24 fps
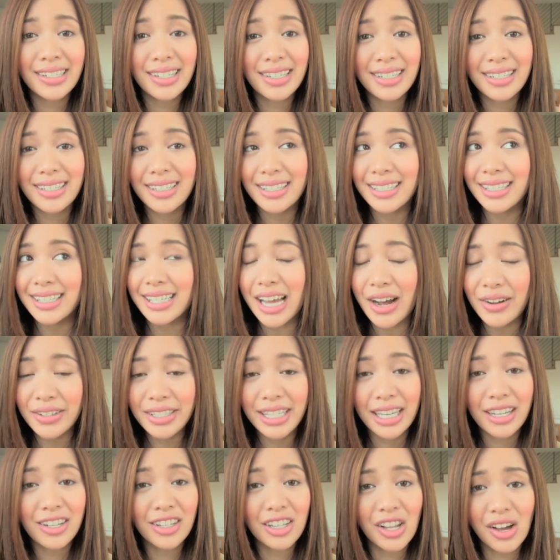sounds
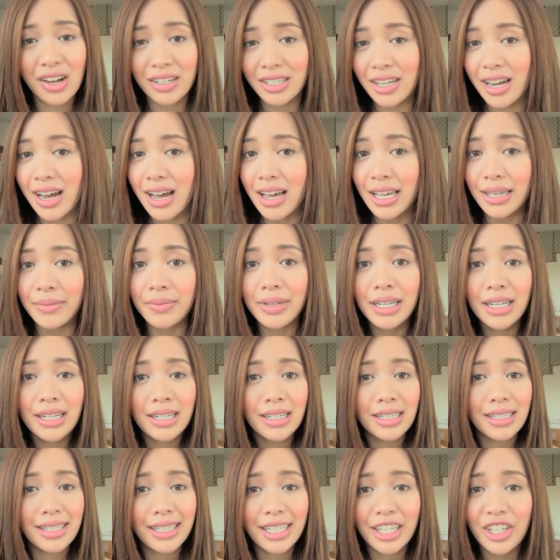like a long time.
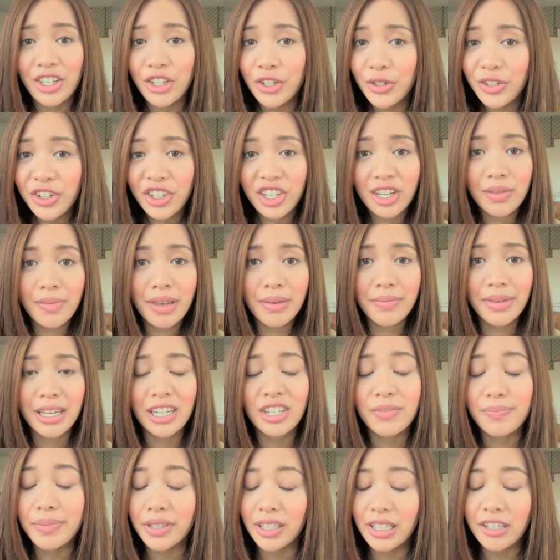It's a huge
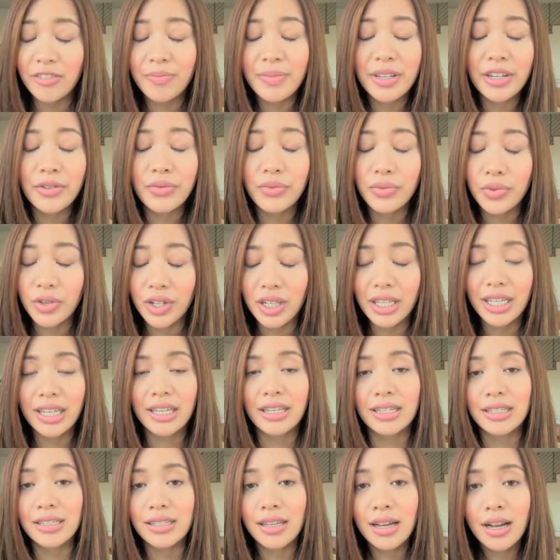commitment. Believe me, it really
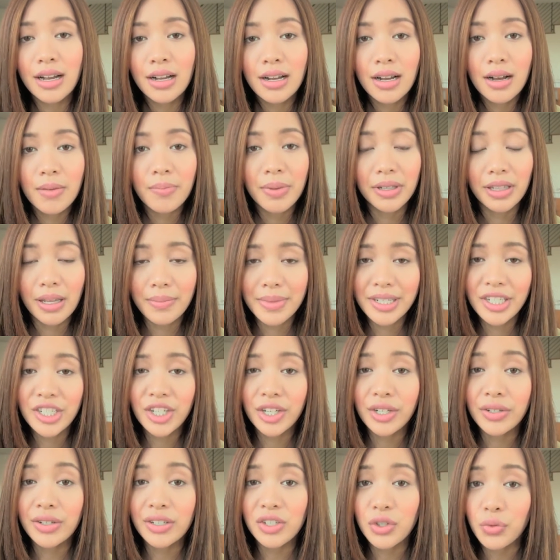is. But let me tell
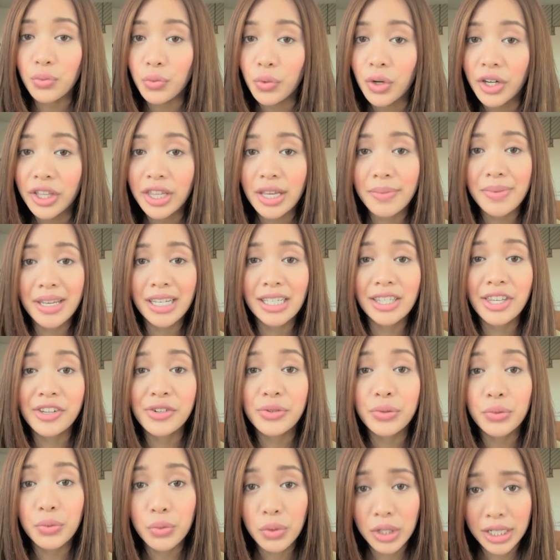you, it's worth it because
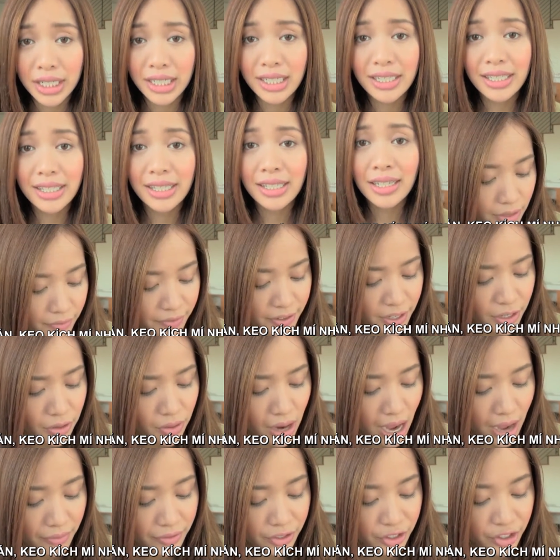it works. If you don't
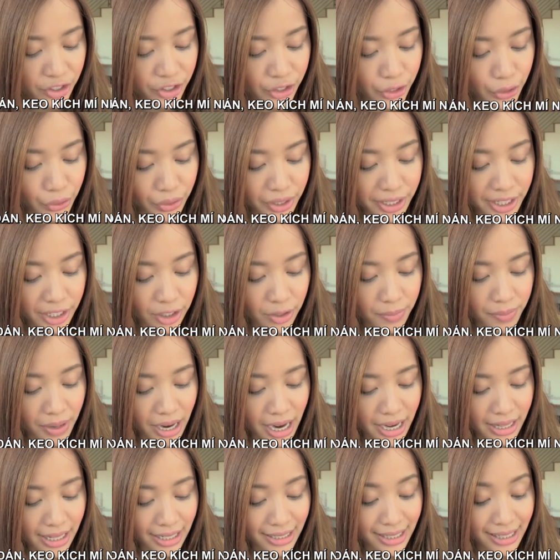have a store nearby
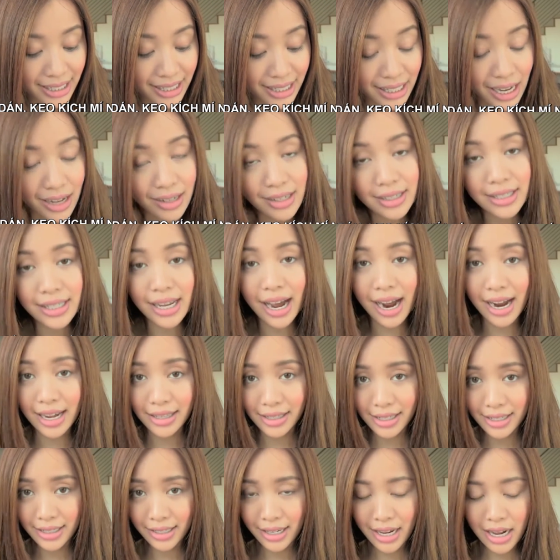that sells
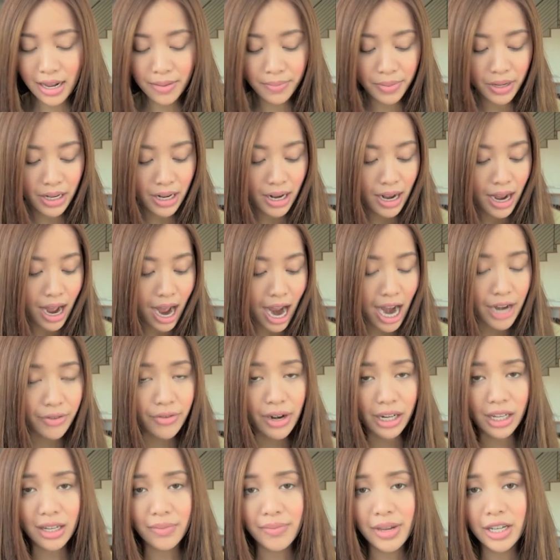eyelid tape, I
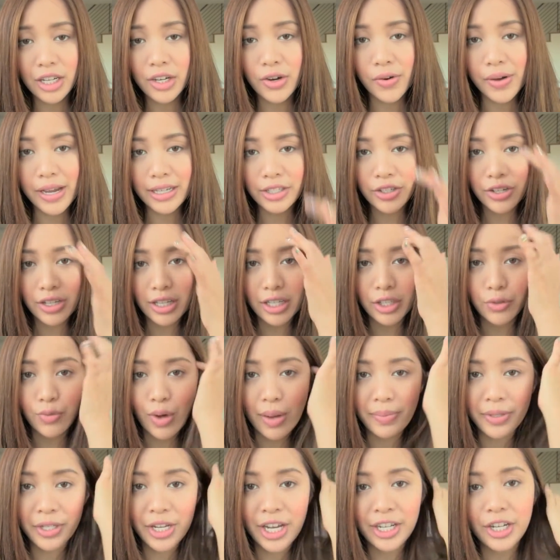recommend going to this
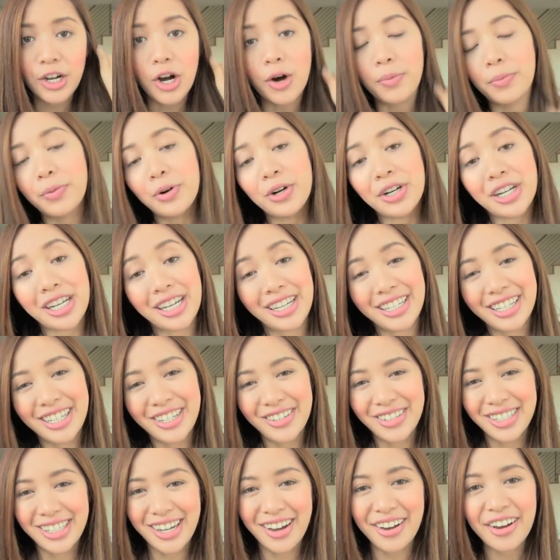website called
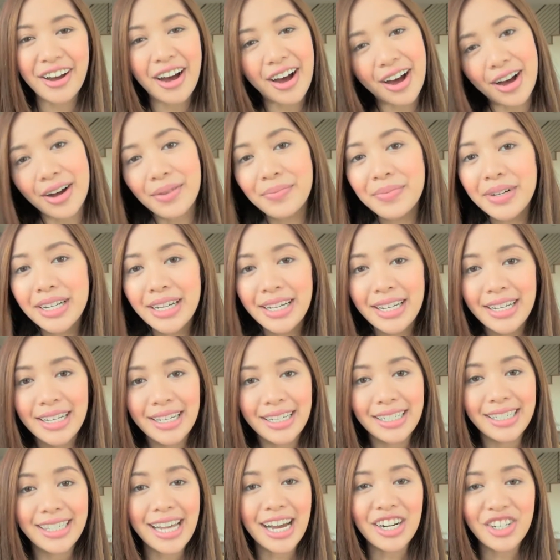prettyandcute.com.
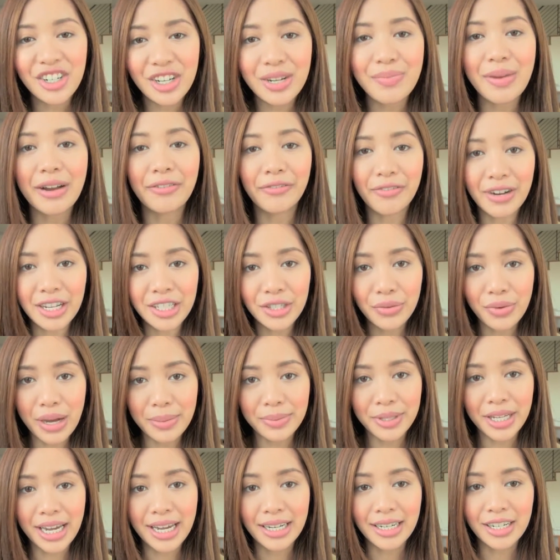It's actually my friend's
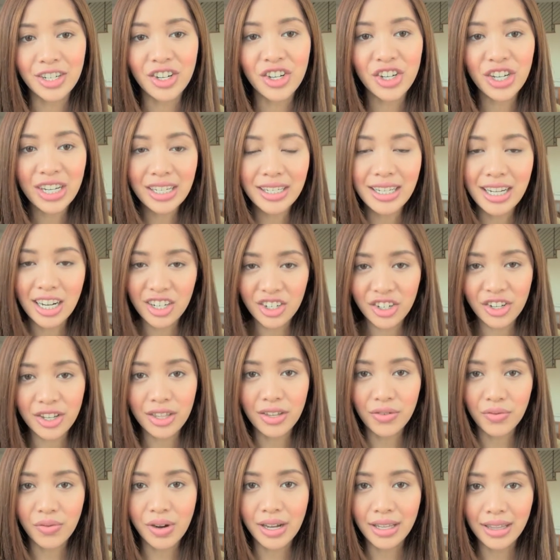website, and she's actually the
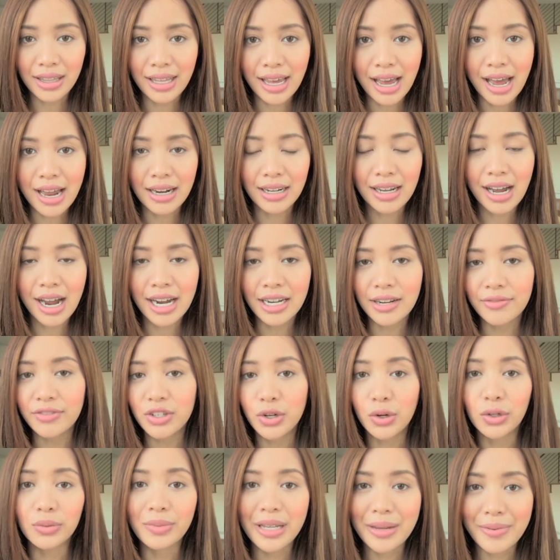one that kind of
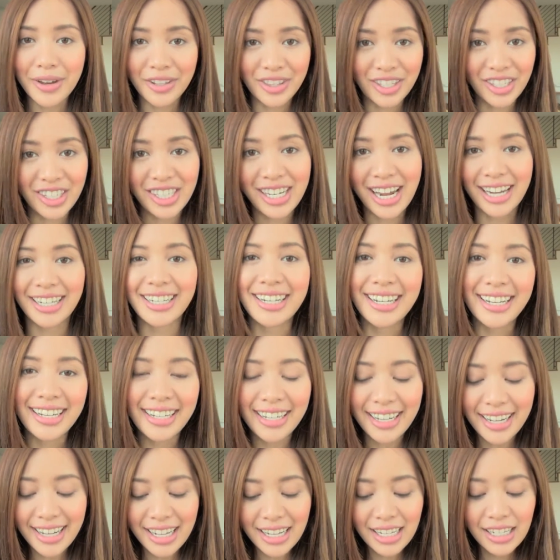told me about this technique.
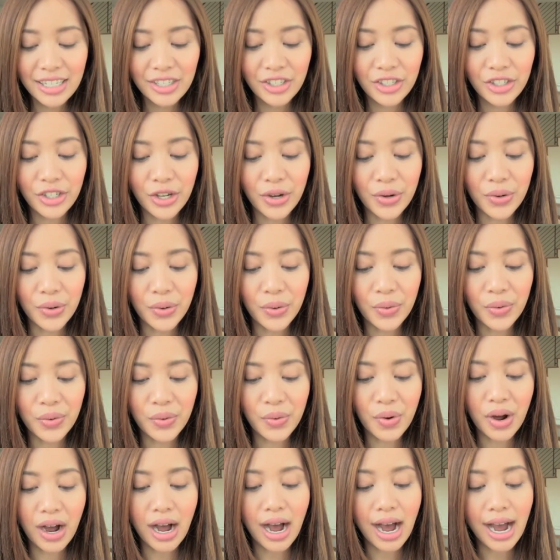So
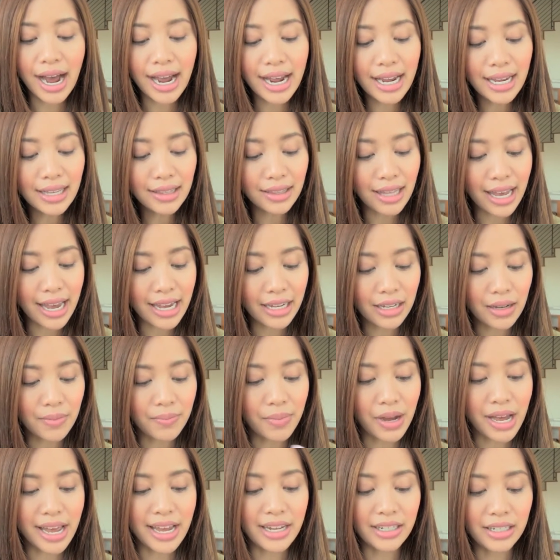I like
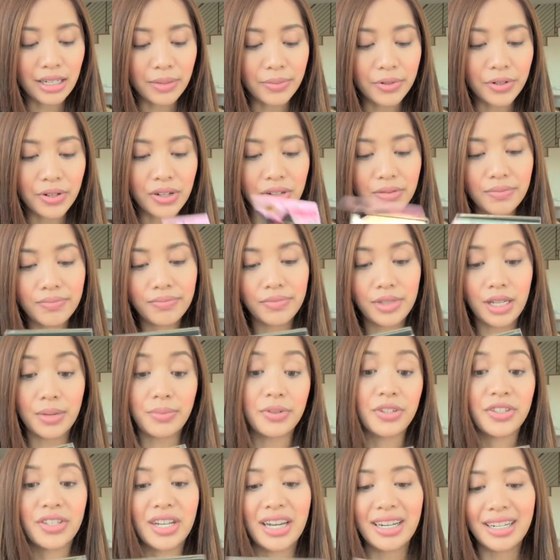buying
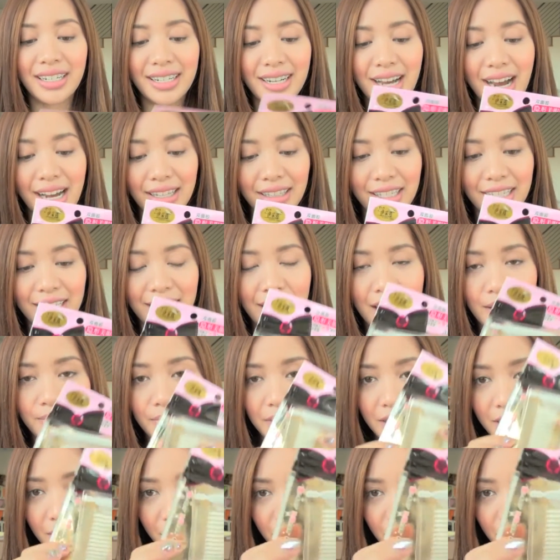double-sided eyelid tape, and here you